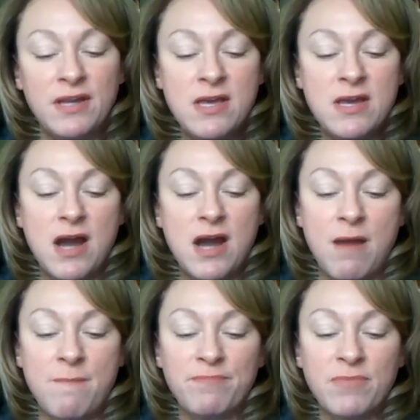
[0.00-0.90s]

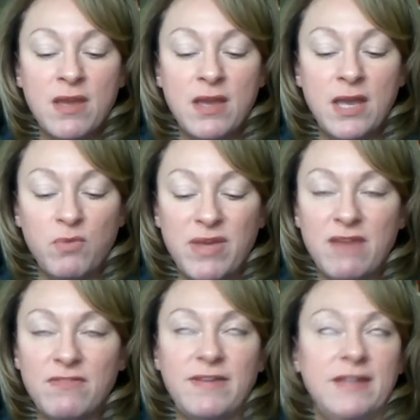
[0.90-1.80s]
And we have
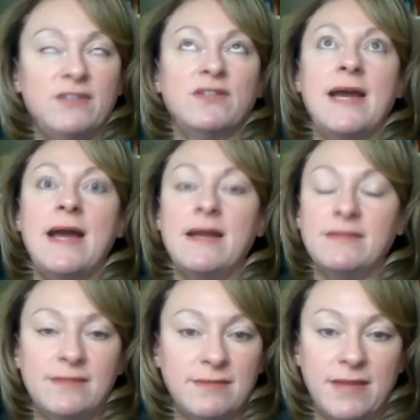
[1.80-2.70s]
events
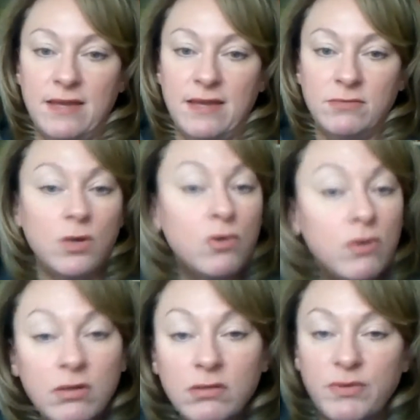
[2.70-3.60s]
constantly.
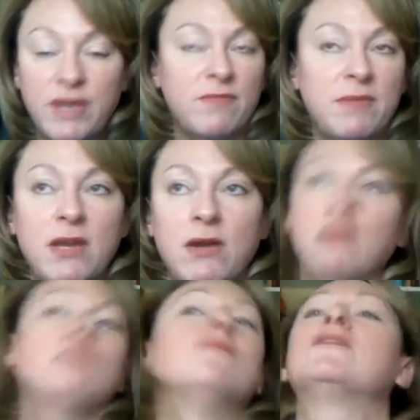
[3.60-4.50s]
Local, we have them
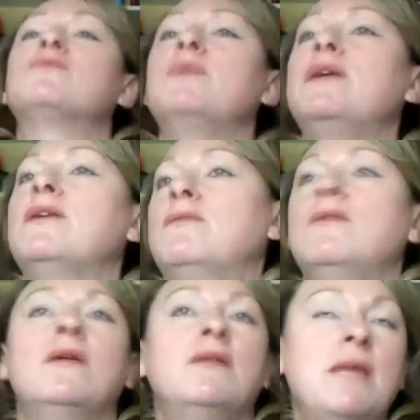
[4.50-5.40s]
here, Oswego,
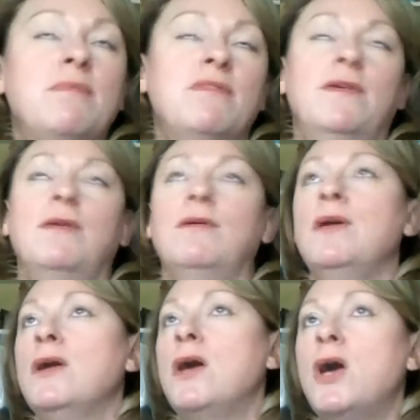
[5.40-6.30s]
Naperville,
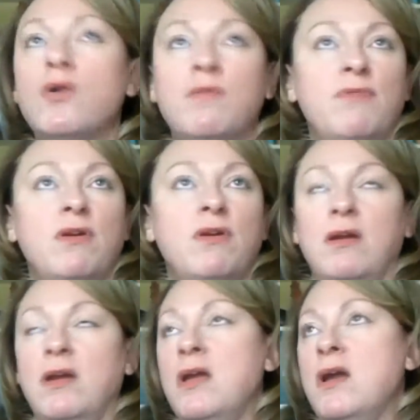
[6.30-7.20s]
Oak Brook,
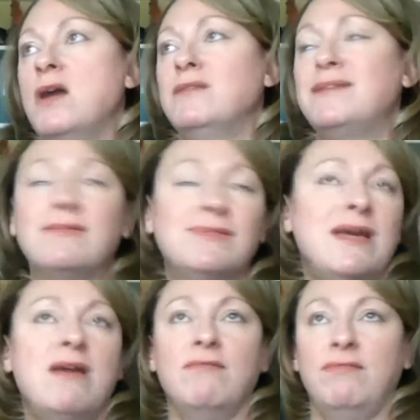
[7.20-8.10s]
down
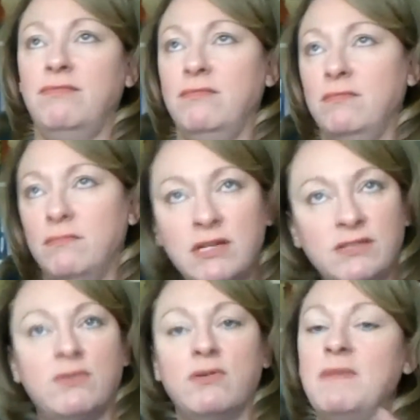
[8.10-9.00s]
south,
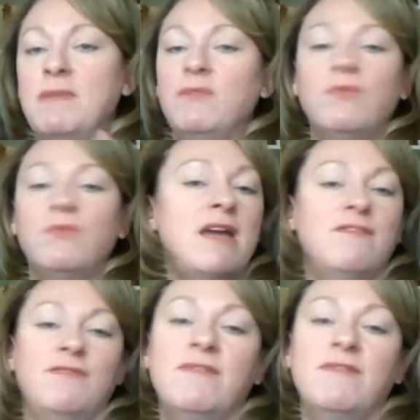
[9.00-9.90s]
Minnesota. I mean, we have
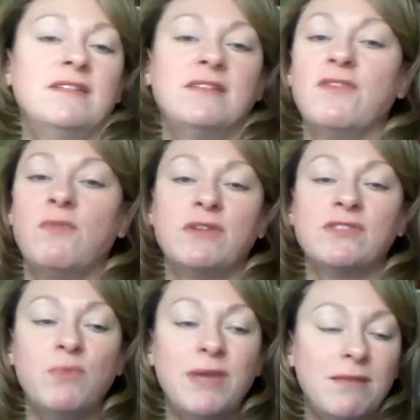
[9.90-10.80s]
events everywhere. So
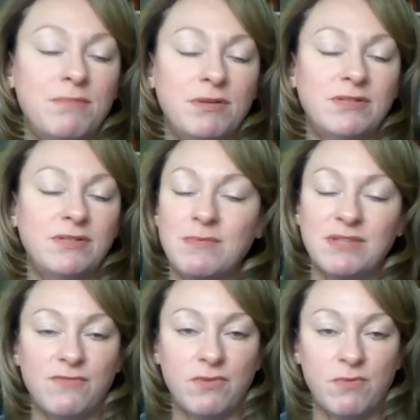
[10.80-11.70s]
we can build teams
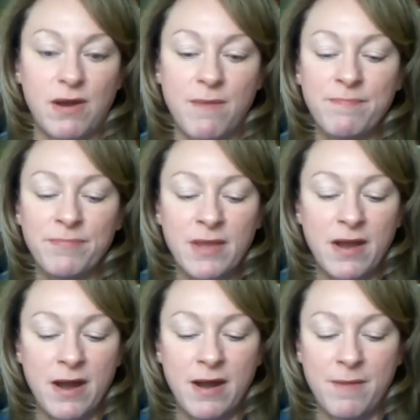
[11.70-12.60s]
everywhere.
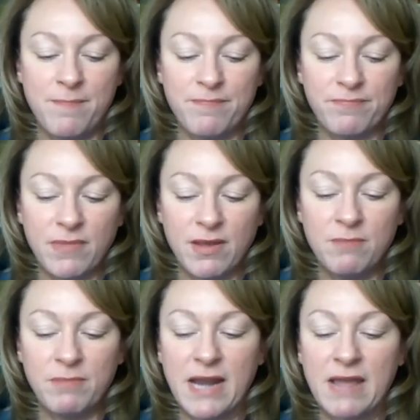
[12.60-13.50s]

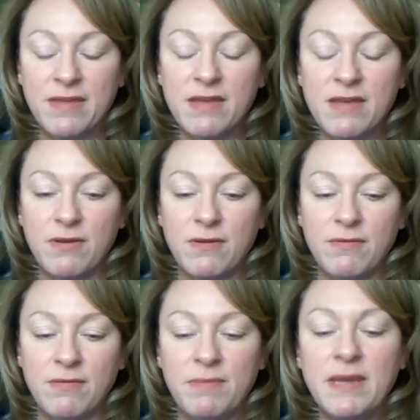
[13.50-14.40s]
But I think
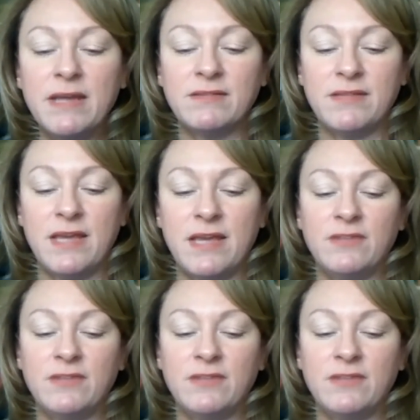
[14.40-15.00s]
the biggest thing is